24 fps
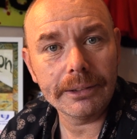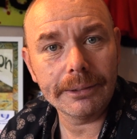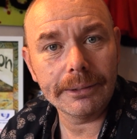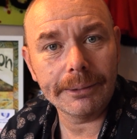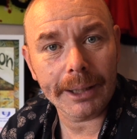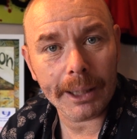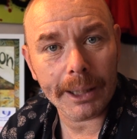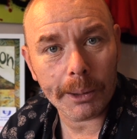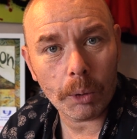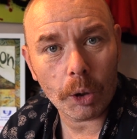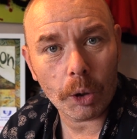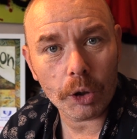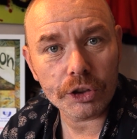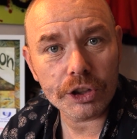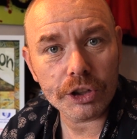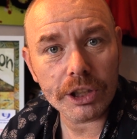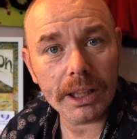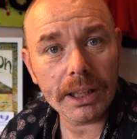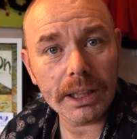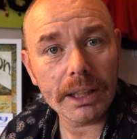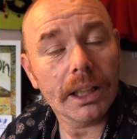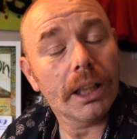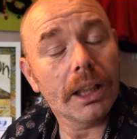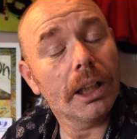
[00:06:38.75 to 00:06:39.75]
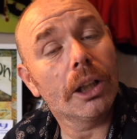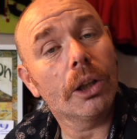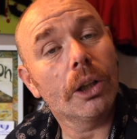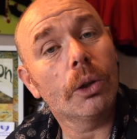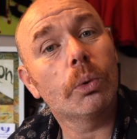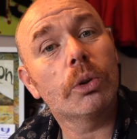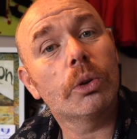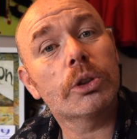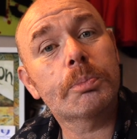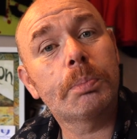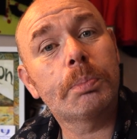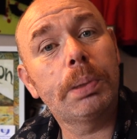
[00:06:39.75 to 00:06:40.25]
when I watched it
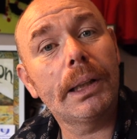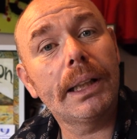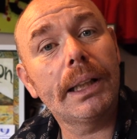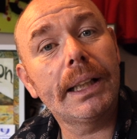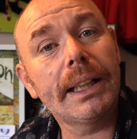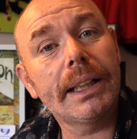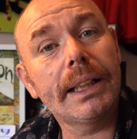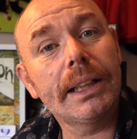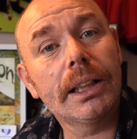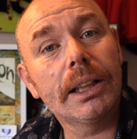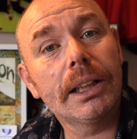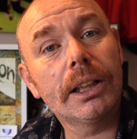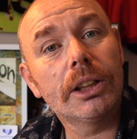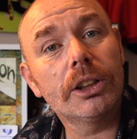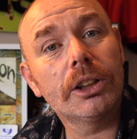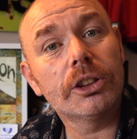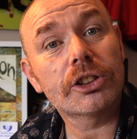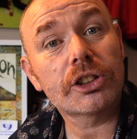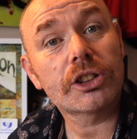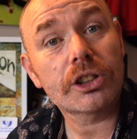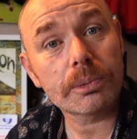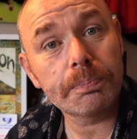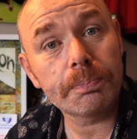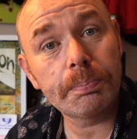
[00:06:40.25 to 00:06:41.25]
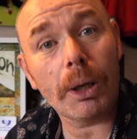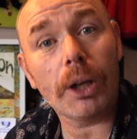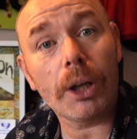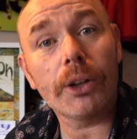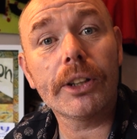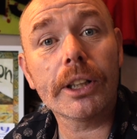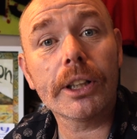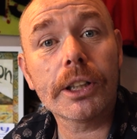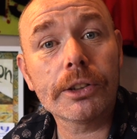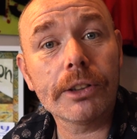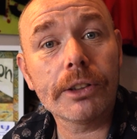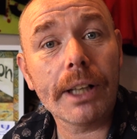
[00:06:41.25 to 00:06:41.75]
was playing
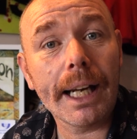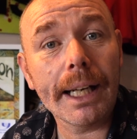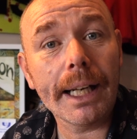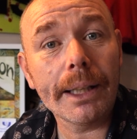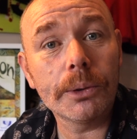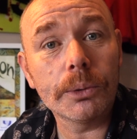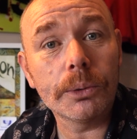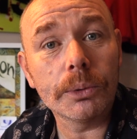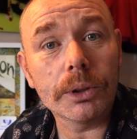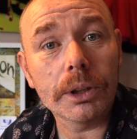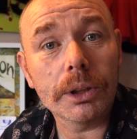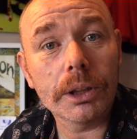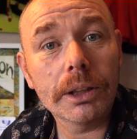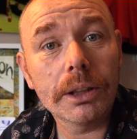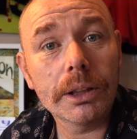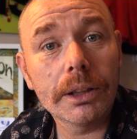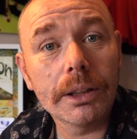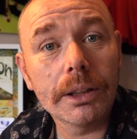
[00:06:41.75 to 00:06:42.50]
Spot the Crowd.